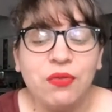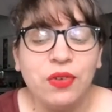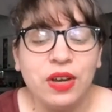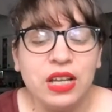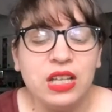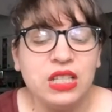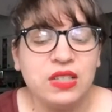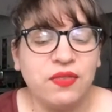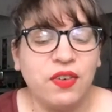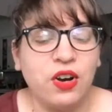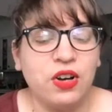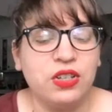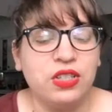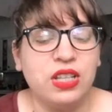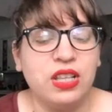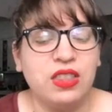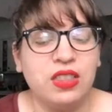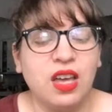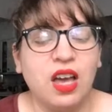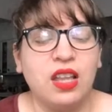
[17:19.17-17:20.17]
as far as
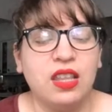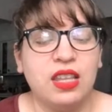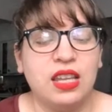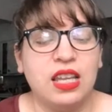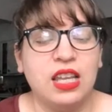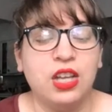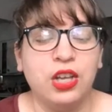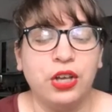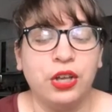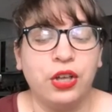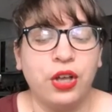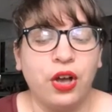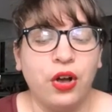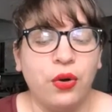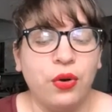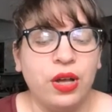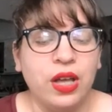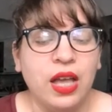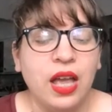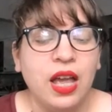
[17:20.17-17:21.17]
he thought that he could
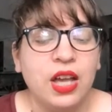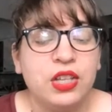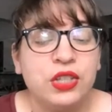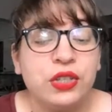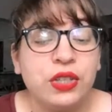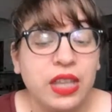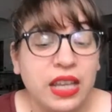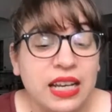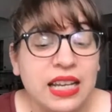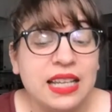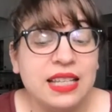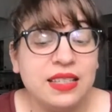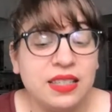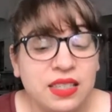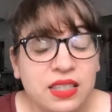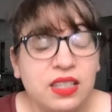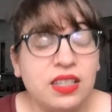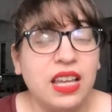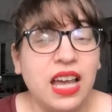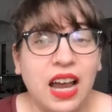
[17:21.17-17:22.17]
go, so that he'd
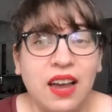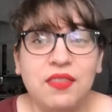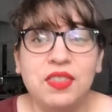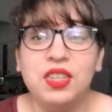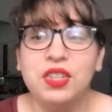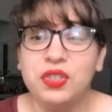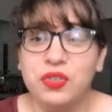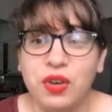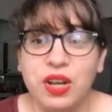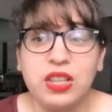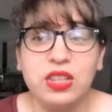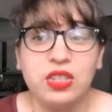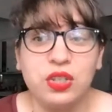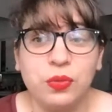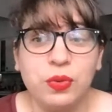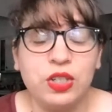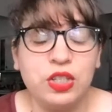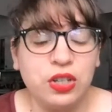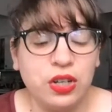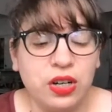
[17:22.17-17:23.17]
still have the strength to
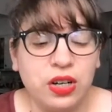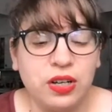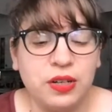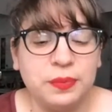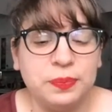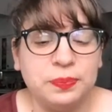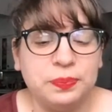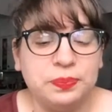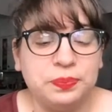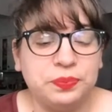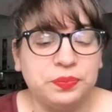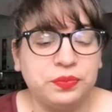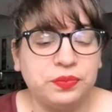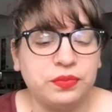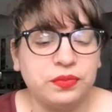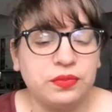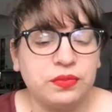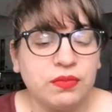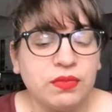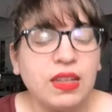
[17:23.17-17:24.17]
return.
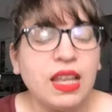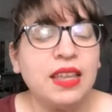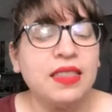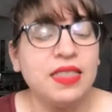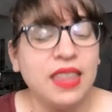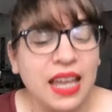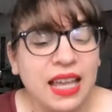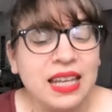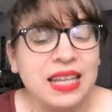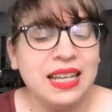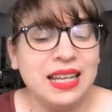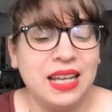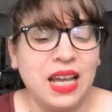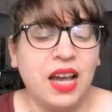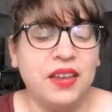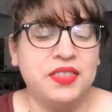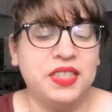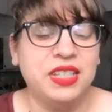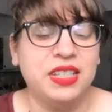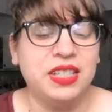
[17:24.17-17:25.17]
Then he'd
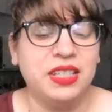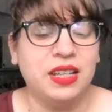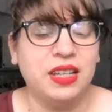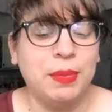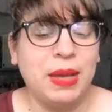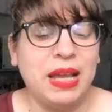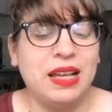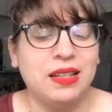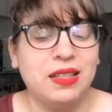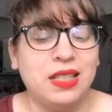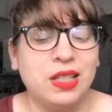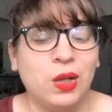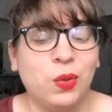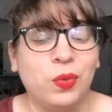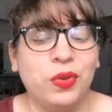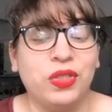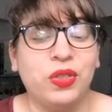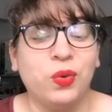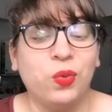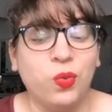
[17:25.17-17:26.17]
have to make a deal
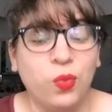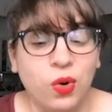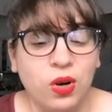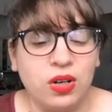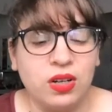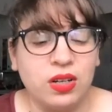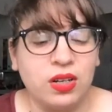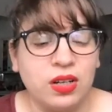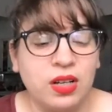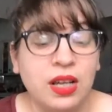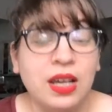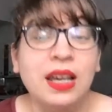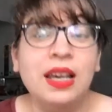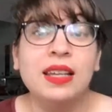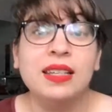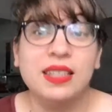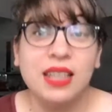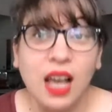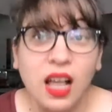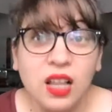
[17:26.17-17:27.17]
with the warden,
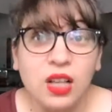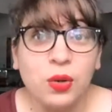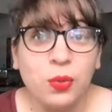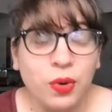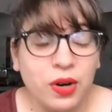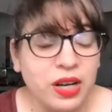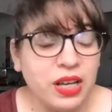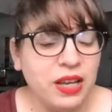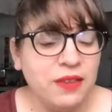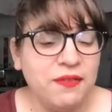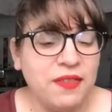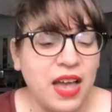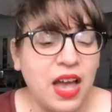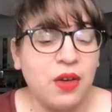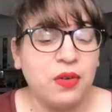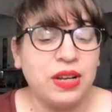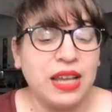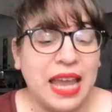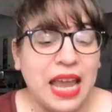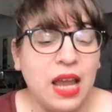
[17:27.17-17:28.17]
tell her where he
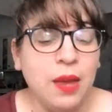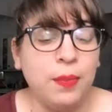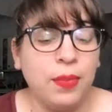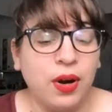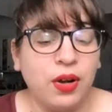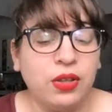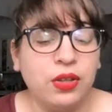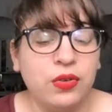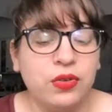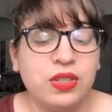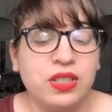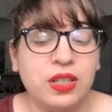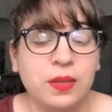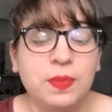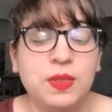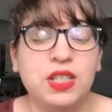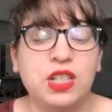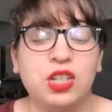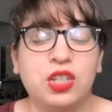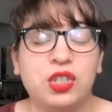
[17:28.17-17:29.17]
found Kate Barlow's
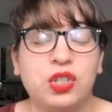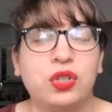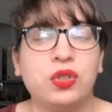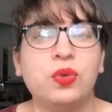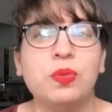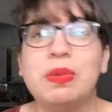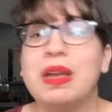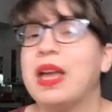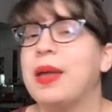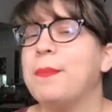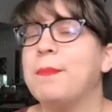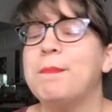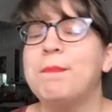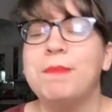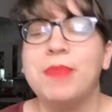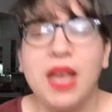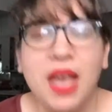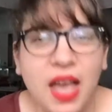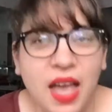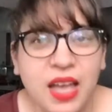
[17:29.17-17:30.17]
lipstick tube, and
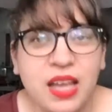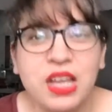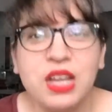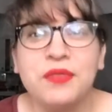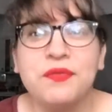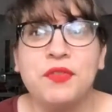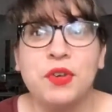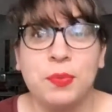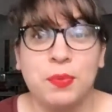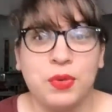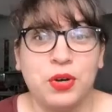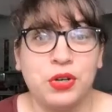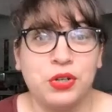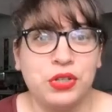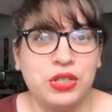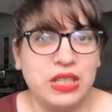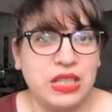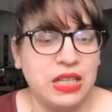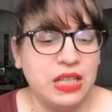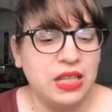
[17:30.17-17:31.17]
beg for
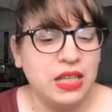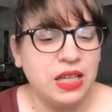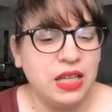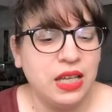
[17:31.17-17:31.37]
mercy.